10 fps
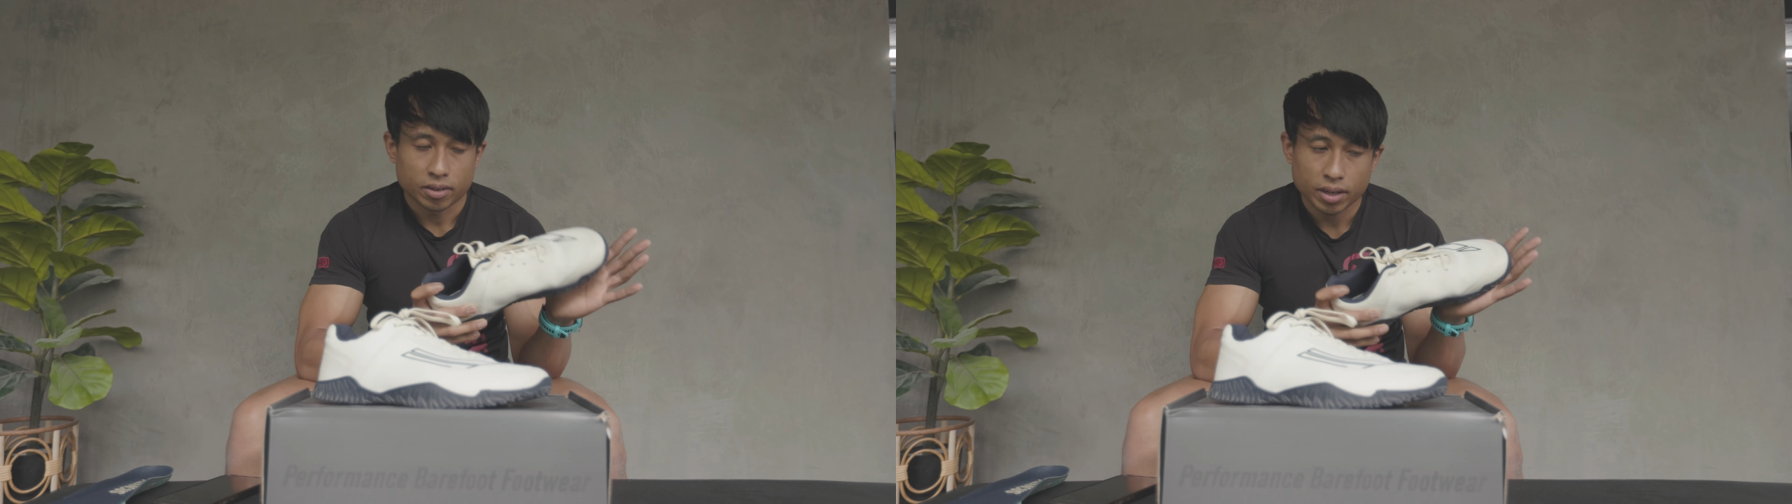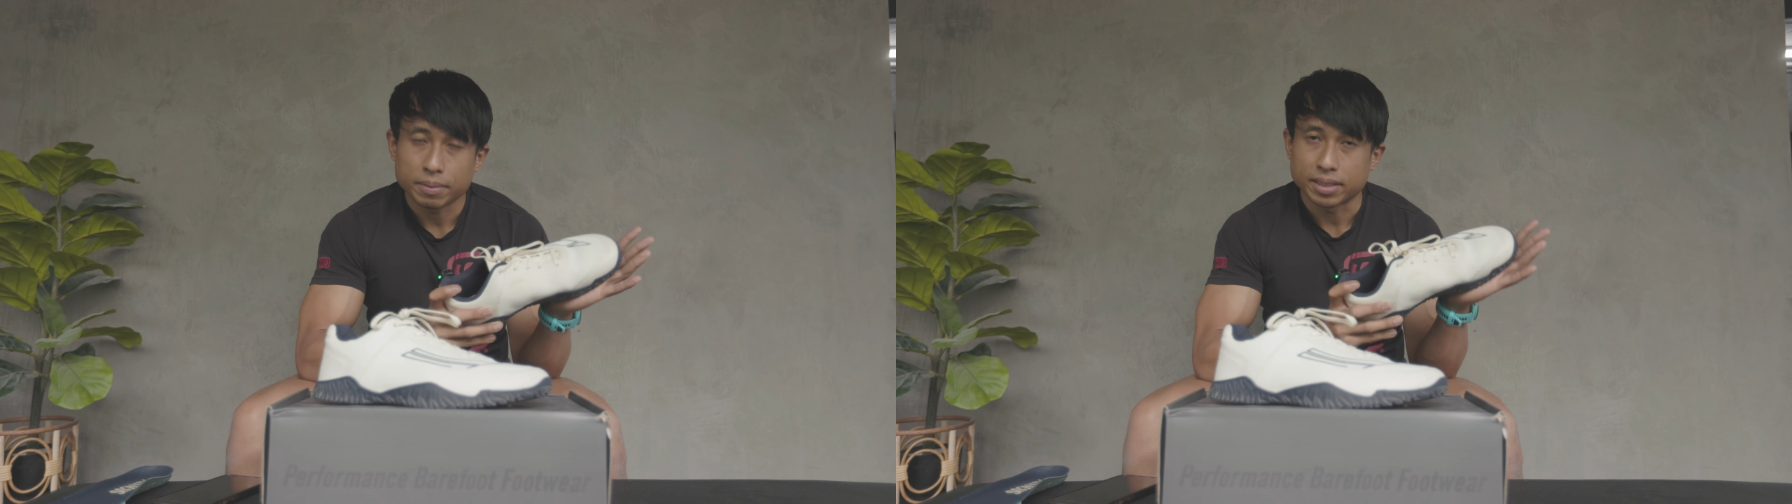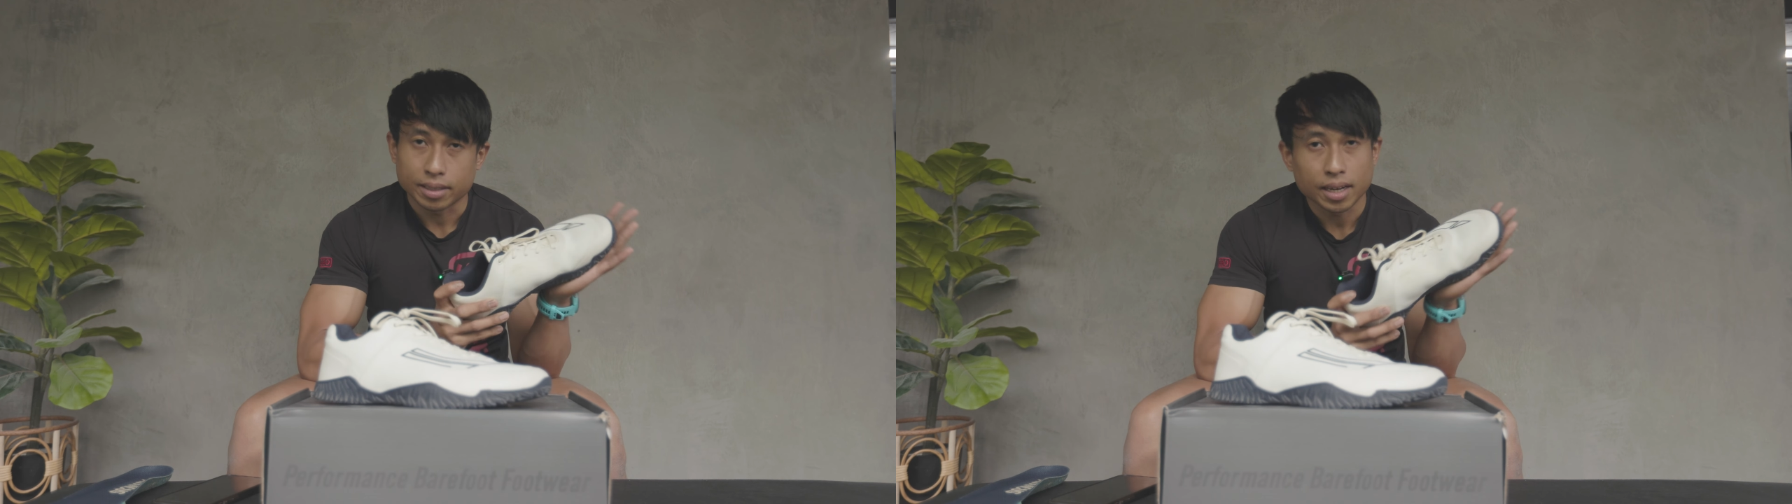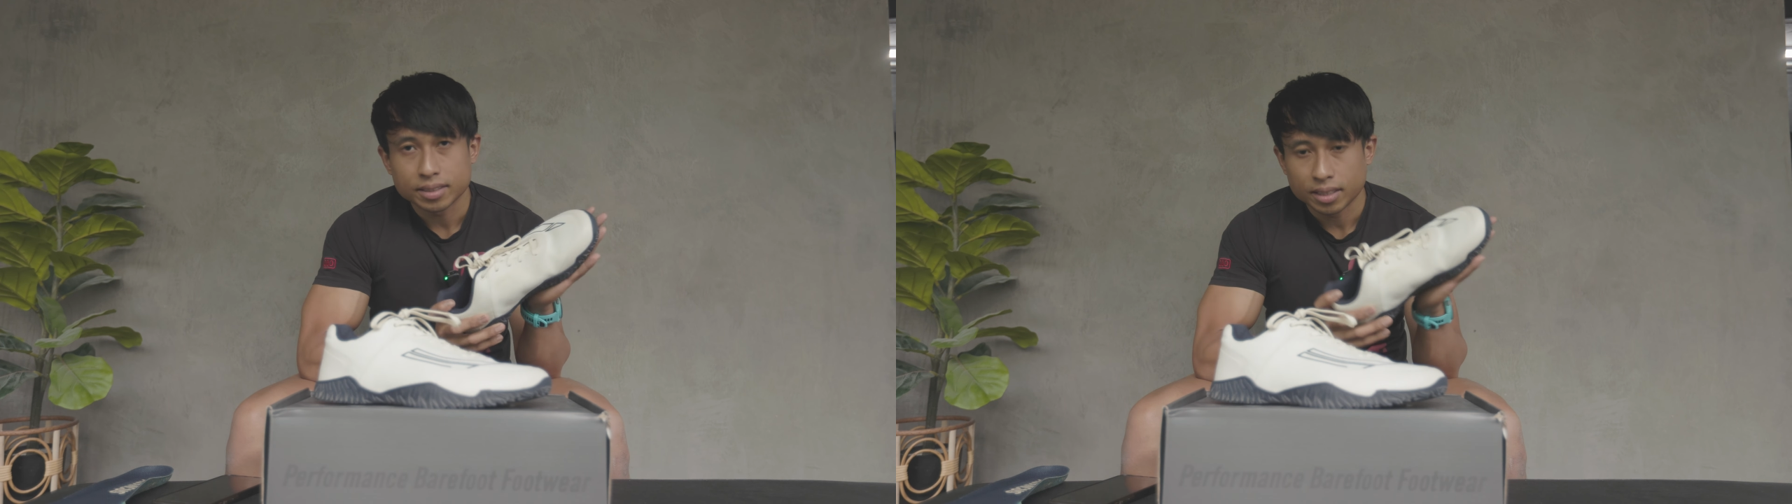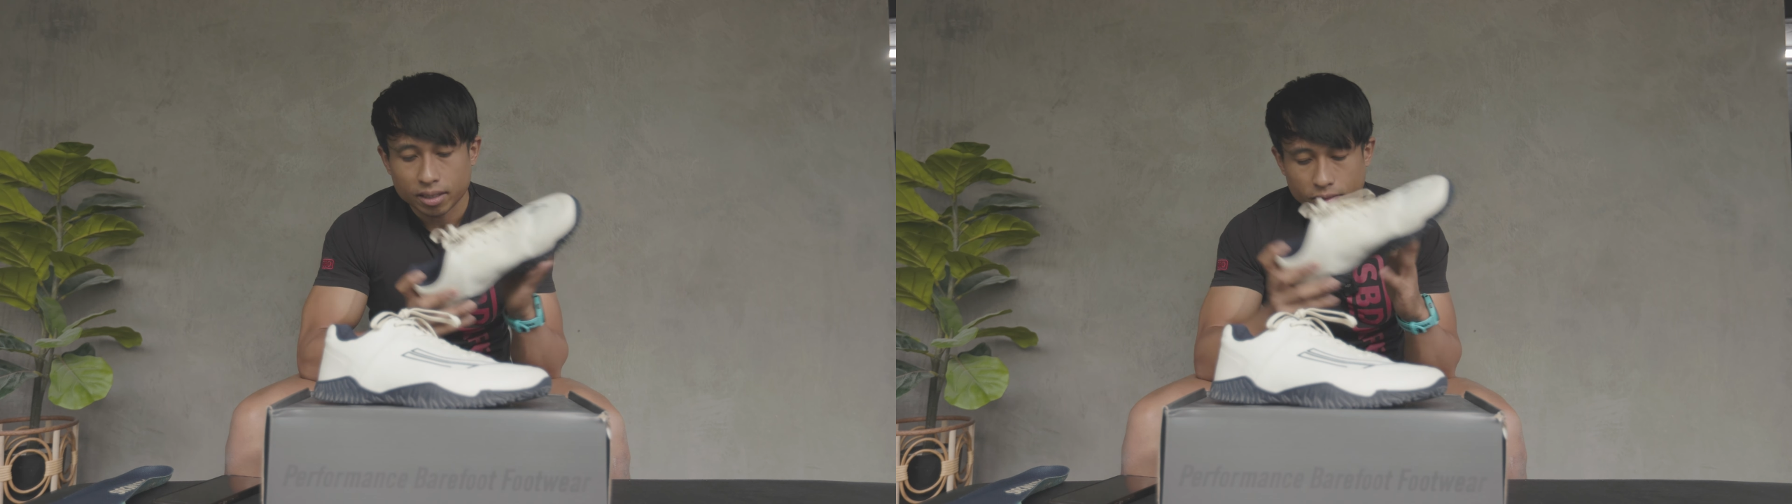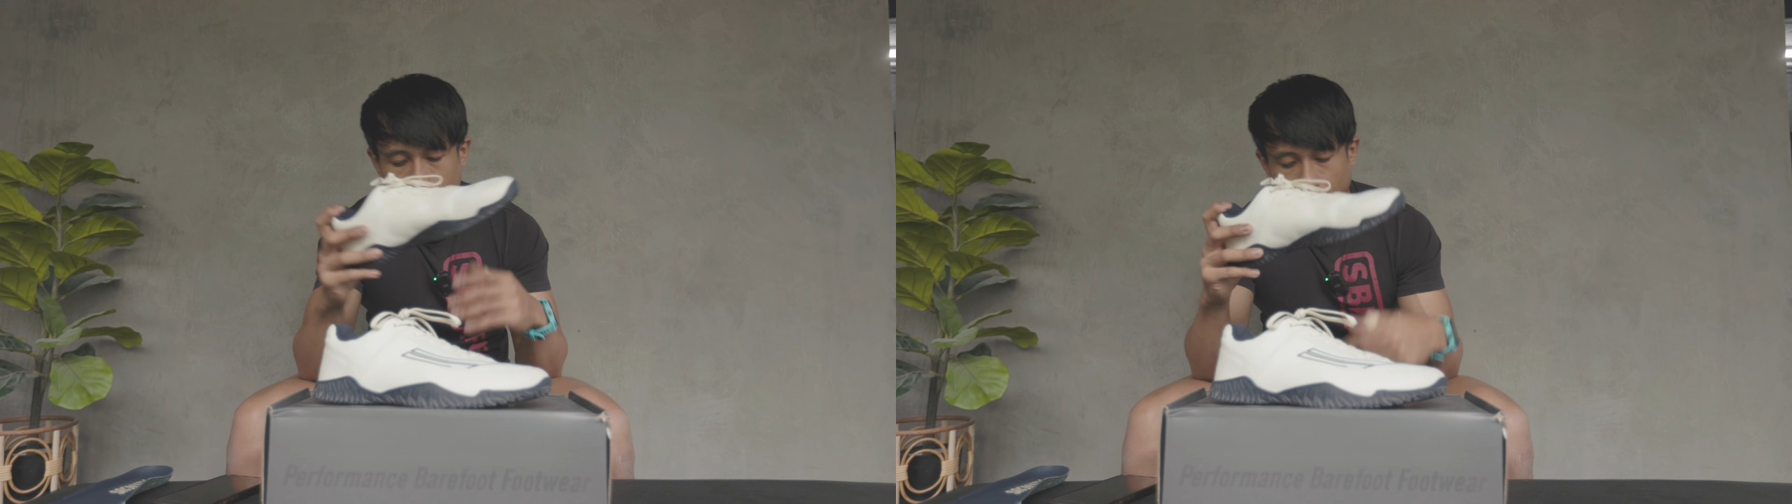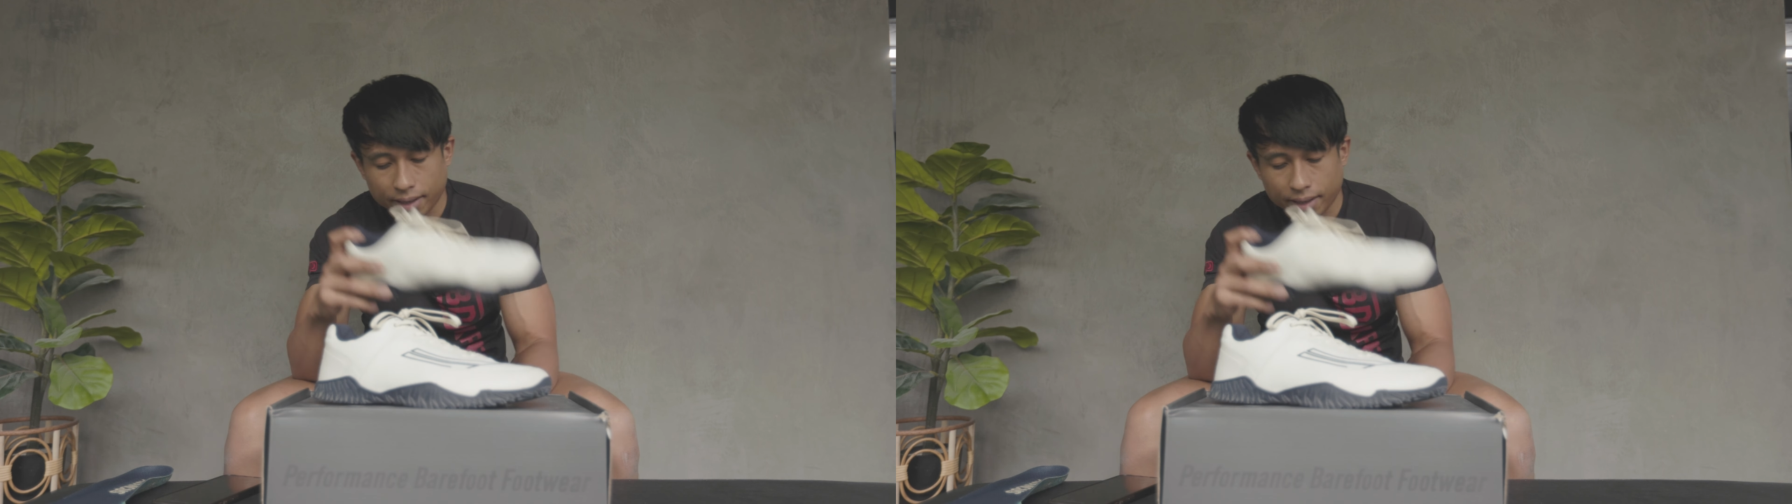grip is nice enough,